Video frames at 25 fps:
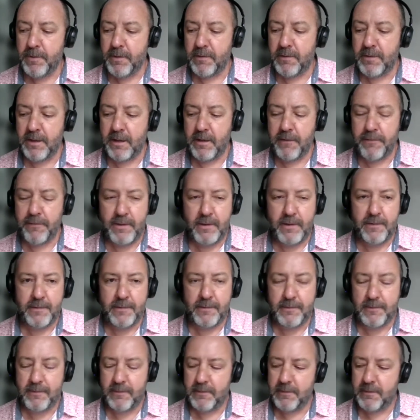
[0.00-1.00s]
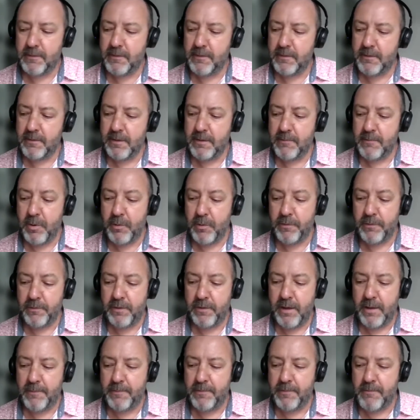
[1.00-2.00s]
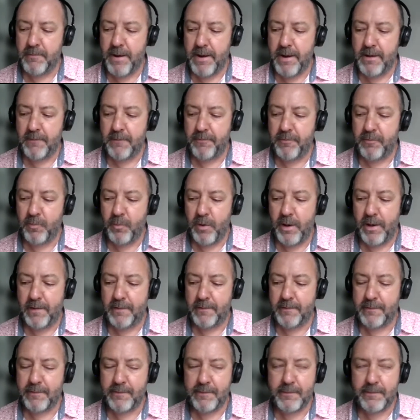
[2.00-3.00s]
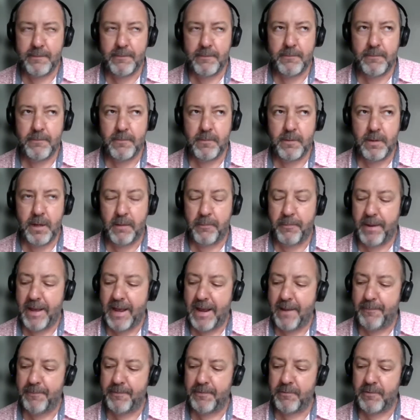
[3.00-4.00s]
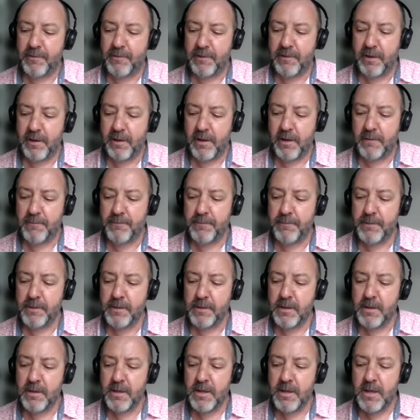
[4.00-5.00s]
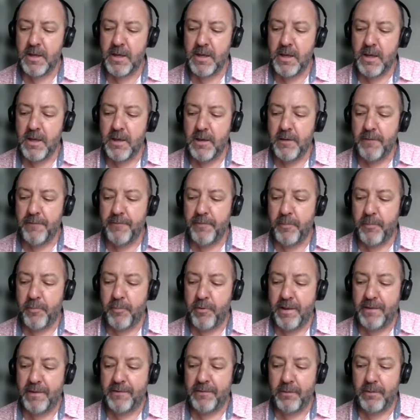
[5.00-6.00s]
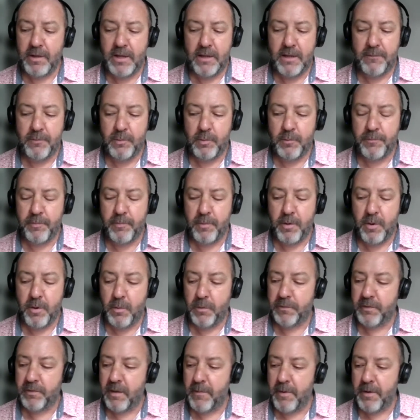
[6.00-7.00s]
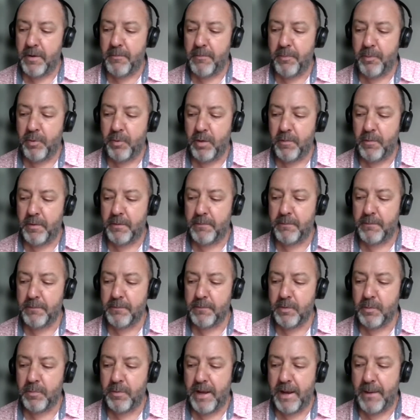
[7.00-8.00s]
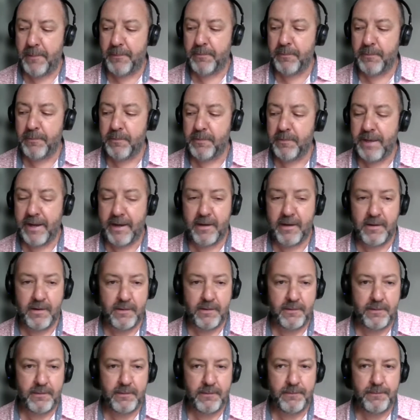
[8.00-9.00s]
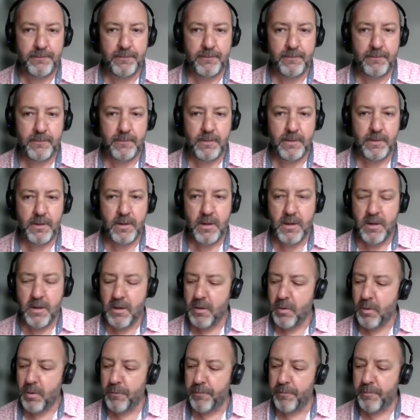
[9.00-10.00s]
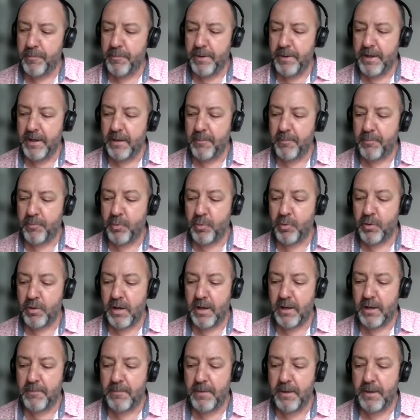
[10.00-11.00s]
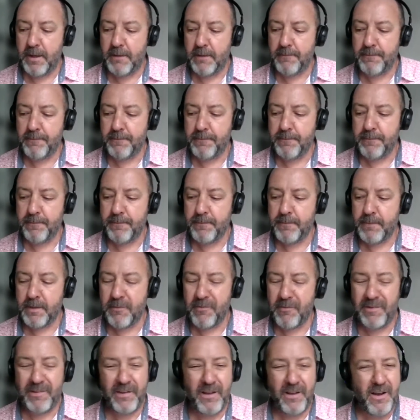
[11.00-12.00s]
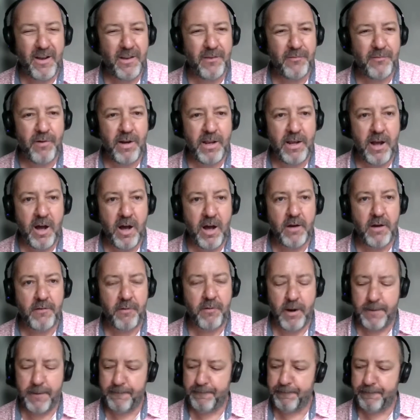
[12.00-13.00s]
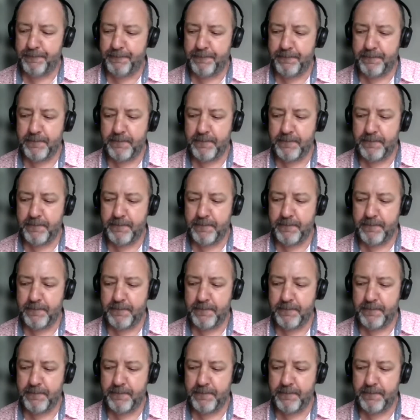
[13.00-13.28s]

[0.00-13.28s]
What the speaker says: We could think of this in modern times in many different ways, like perhaps a return from parental leave or from long-term unemployment, or perhaps from sickness or from being abroad like me. The return is really hard, right?